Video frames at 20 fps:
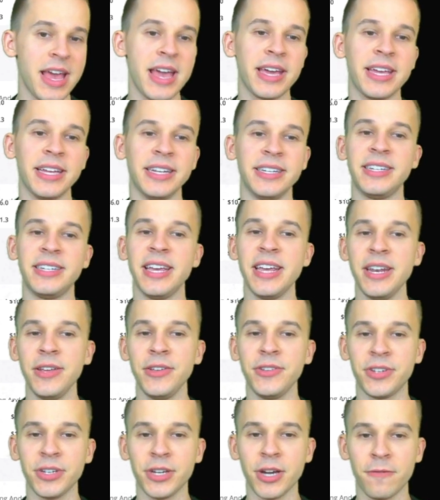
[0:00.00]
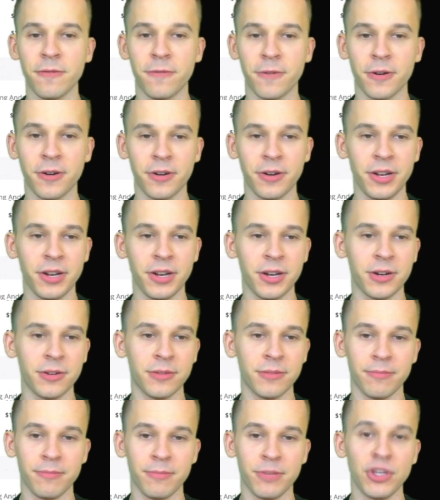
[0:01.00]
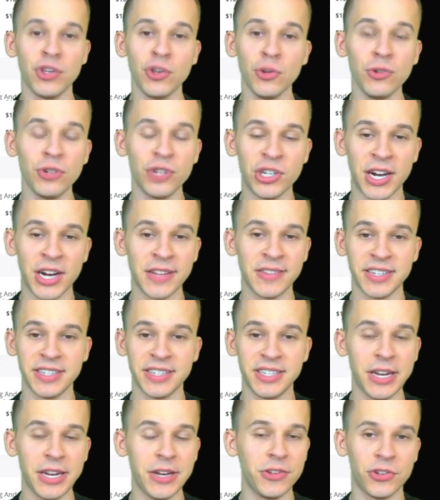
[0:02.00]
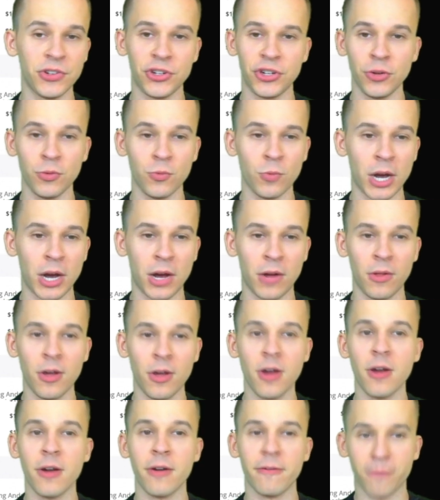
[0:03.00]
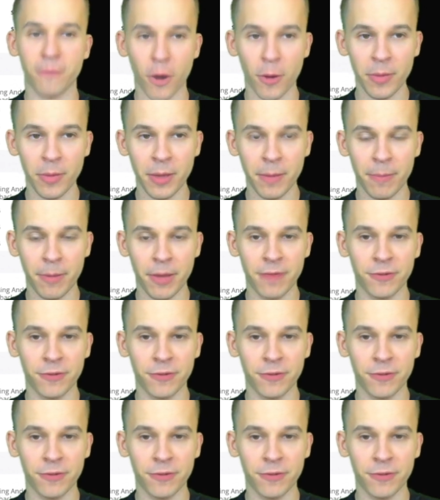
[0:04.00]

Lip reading: continues to go for, huge nights, continues to shoot well, firmly in play for